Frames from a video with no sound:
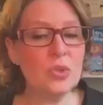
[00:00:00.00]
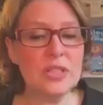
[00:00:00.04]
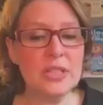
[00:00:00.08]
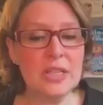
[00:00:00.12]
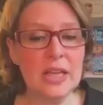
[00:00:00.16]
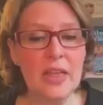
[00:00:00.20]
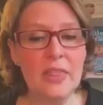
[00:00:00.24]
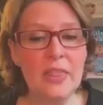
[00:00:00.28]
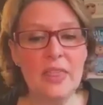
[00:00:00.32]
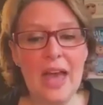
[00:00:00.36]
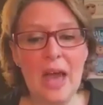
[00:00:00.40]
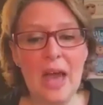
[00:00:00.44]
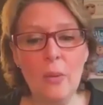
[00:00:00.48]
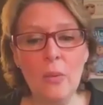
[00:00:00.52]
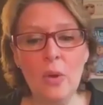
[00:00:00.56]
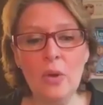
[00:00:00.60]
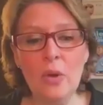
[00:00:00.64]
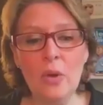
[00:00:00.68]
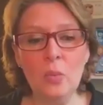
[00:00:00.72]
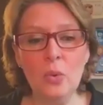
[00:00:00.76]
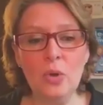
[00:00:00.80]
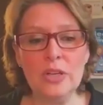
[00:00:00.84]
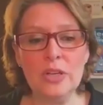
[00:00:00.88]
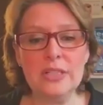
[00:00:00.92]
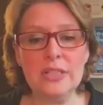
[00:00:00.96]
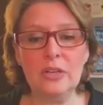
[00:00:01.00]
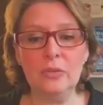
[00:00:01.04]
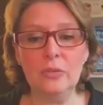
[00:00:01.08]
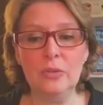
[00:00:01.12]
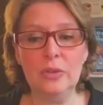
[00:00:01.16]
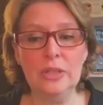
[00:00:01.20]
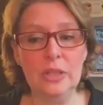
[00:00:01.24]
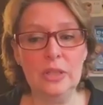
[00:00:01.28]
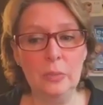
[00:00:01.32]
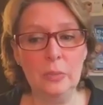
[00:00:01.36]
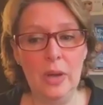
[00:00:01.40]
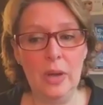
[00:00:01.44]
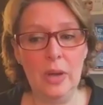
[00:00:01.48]
That one works out really
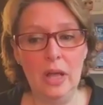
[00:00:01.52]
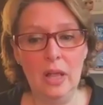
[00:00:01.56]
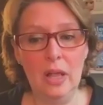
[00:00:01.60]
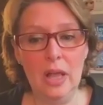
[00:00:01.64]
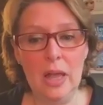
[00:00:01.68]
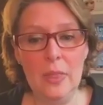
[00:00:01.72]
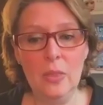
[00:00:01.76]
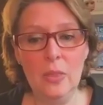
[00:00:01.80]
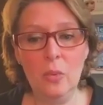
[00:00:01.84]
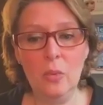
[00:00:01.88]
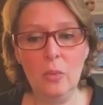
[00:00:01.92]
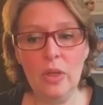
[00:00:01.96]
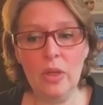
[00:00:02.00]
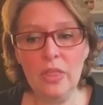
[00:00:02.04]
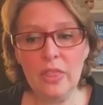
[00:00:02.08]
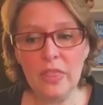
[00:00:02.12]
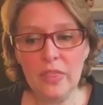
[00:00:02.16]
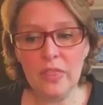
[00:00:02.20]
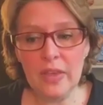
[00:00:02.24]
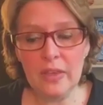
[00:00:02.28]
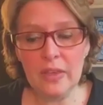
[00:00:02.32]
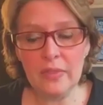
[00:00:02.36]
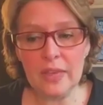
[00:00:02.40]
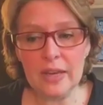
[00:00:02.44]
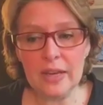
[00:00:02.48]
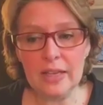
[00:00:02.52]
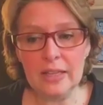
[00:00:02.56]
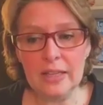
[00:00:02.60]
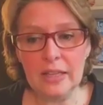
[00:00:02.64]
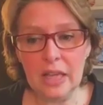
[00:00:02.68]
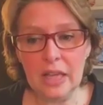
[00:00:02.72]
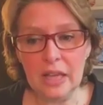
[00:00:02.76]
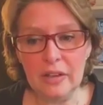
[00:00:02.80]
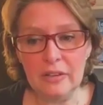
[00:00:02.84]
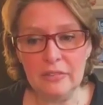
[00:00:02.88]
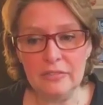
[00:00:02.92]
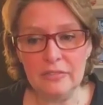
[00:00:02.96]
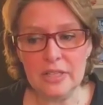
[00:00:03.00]
well. And the one thing that I
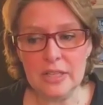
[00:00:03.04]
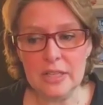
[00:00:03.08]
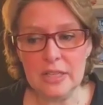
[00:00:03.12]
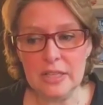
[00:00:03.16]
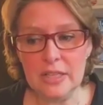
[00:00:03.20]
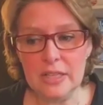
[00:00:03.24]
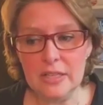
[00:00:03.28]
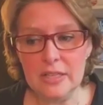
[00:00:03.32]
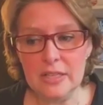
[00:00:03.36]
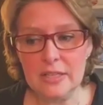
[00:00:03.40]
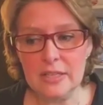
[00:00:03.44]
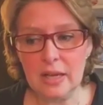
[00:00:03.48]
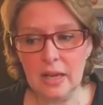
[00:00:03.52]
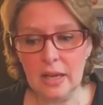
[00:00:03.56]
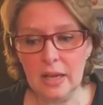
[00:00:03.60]
loved is